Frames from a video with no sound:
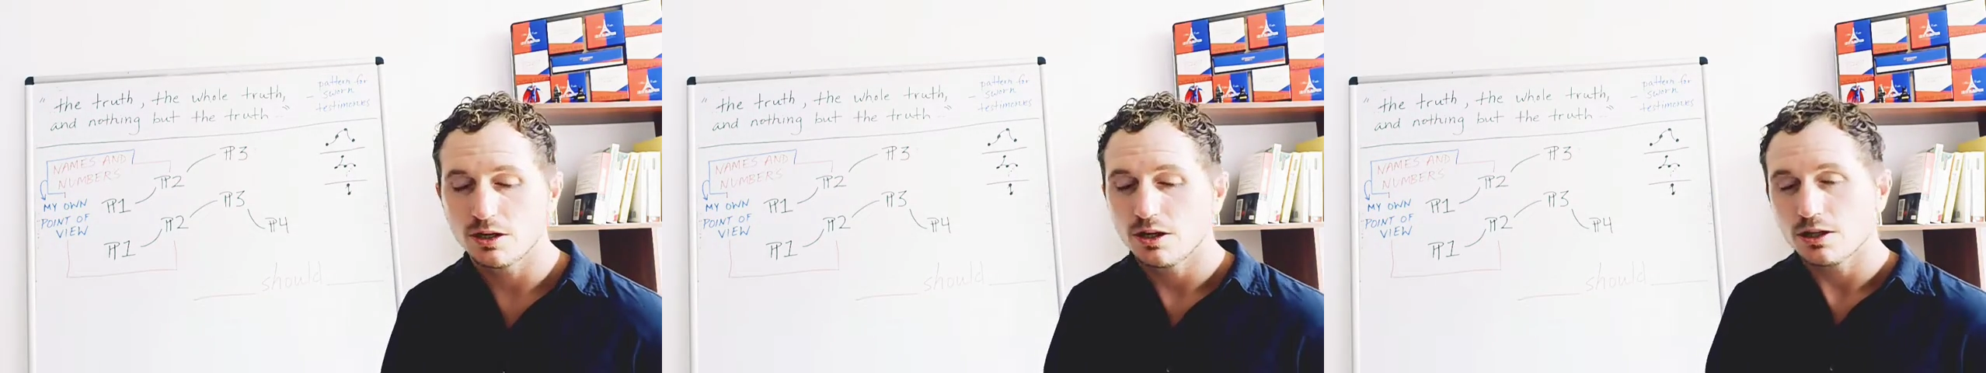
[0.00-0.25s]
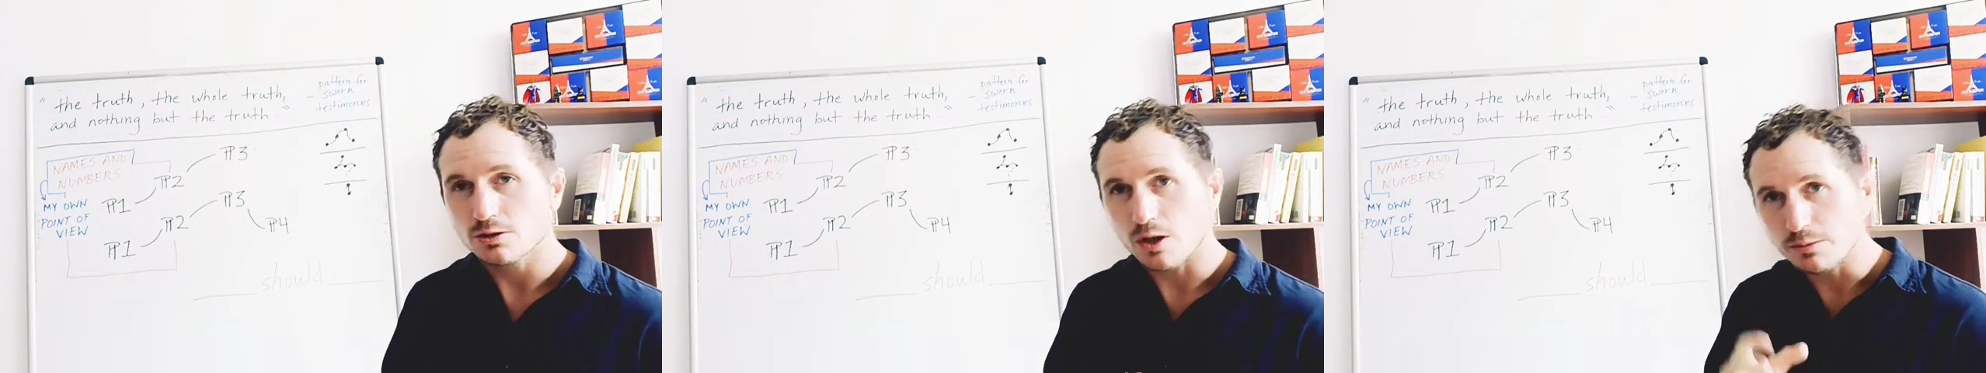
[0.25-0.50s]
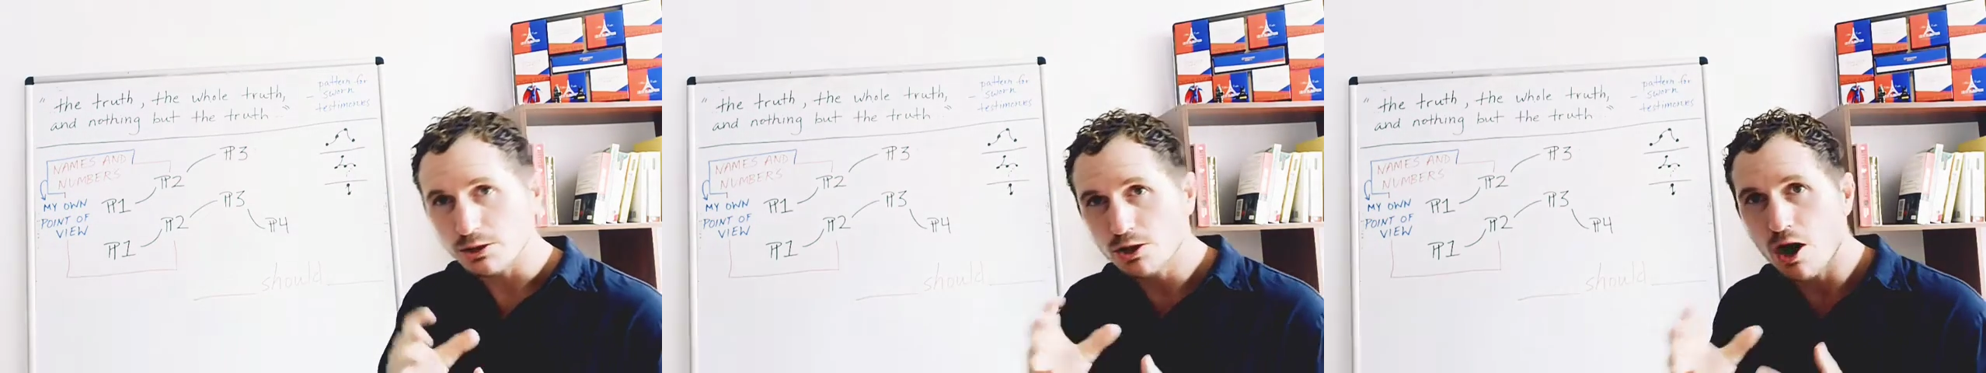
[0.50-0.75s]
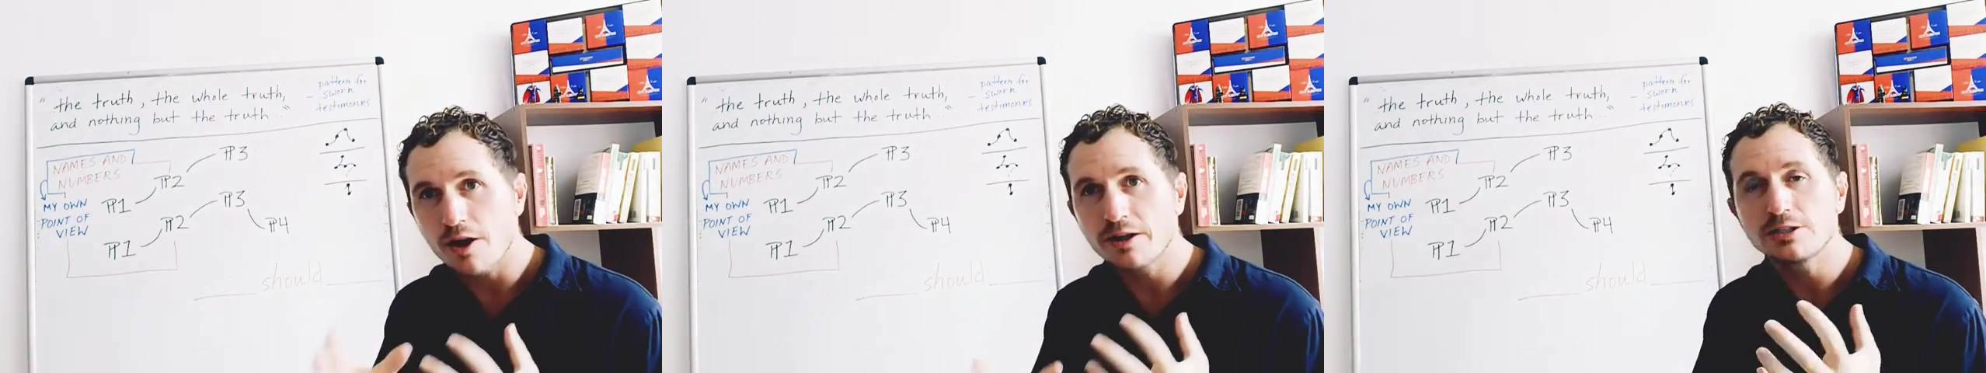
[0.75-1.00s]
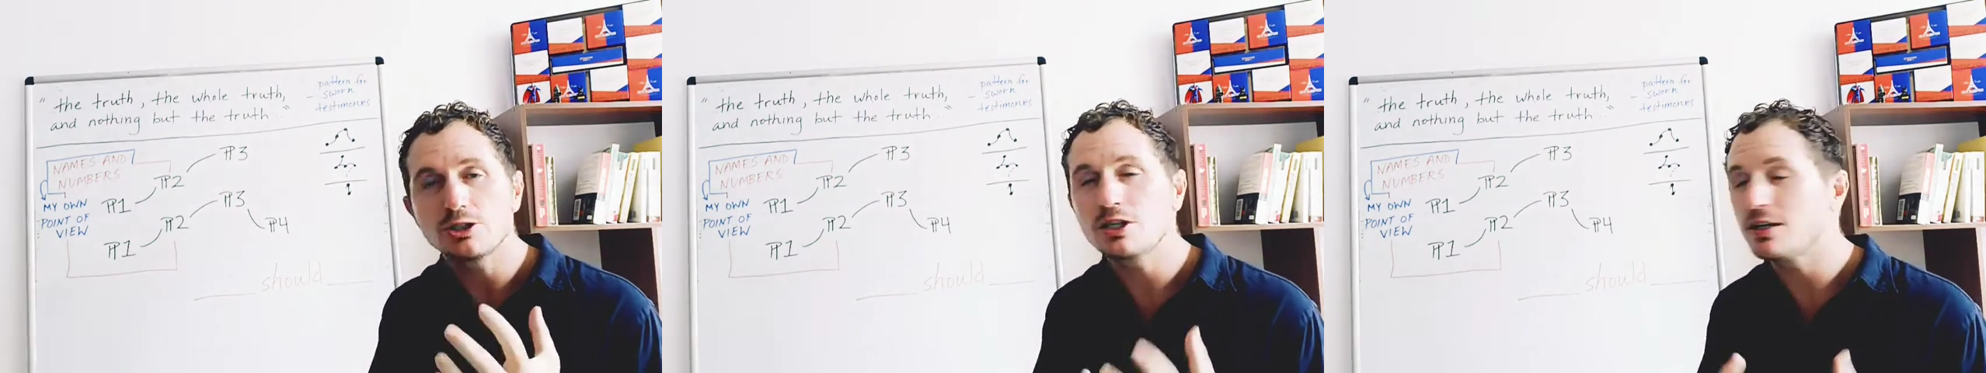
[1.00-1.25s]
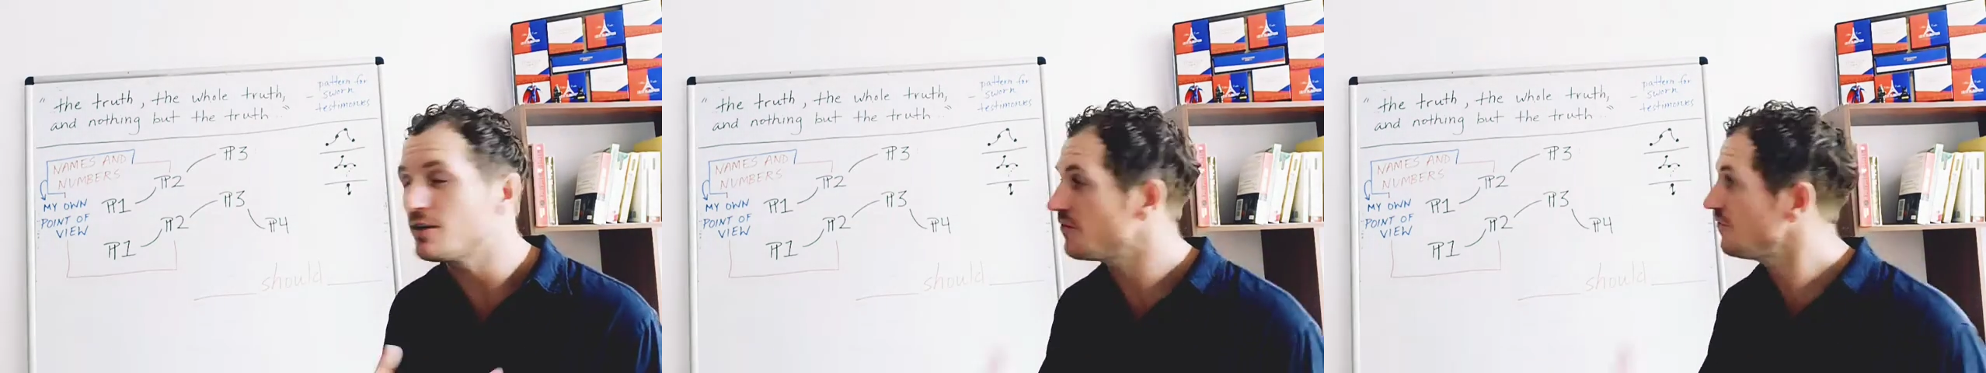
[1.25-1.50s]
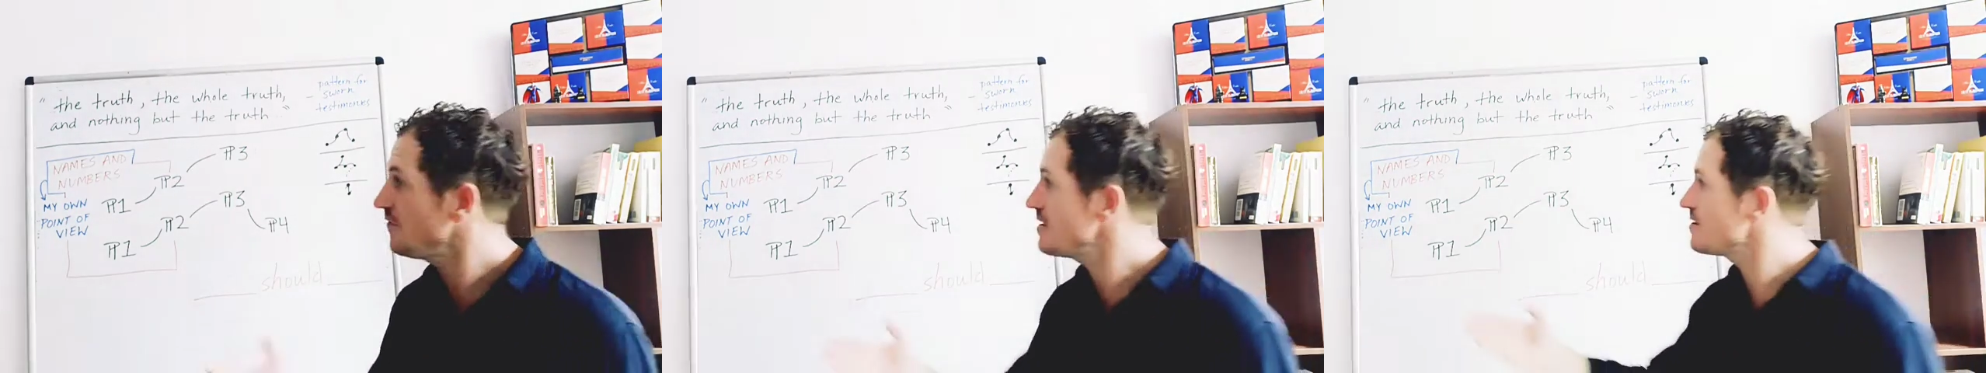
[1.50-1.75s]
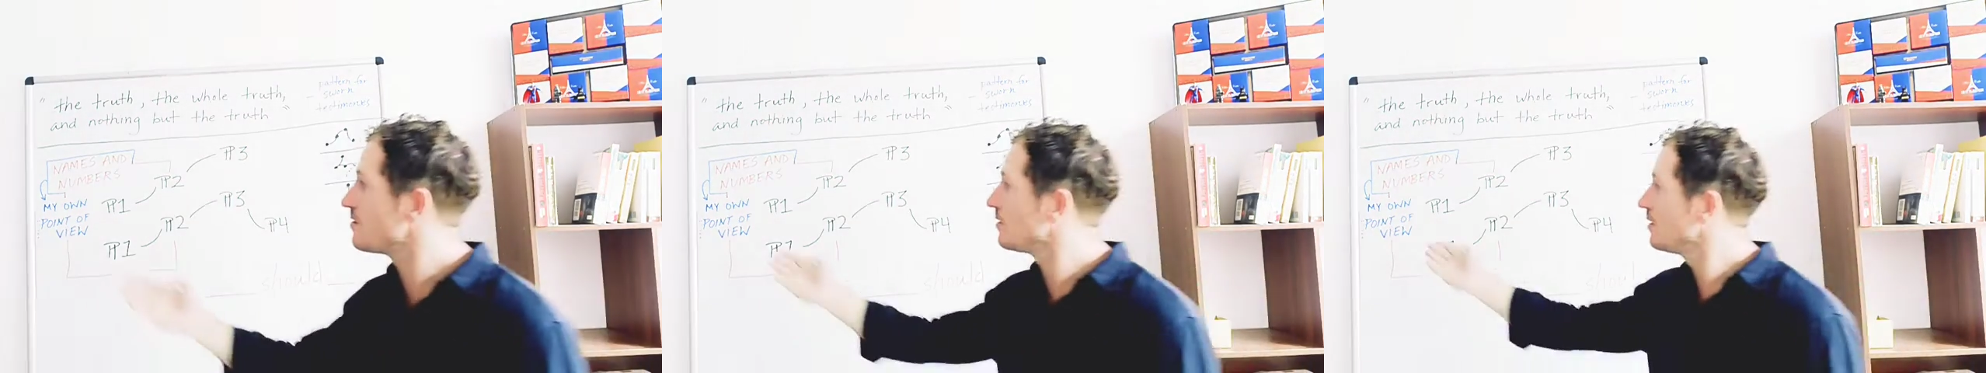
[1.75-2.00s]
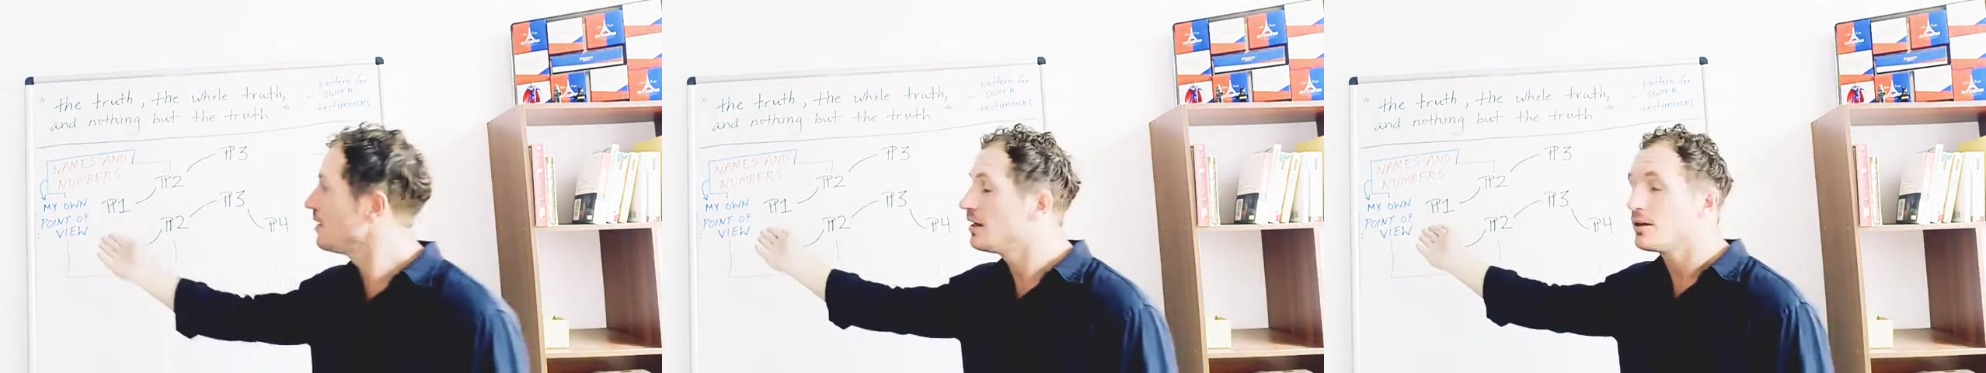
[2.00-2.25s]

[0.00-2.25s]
So I'm starting to get a feel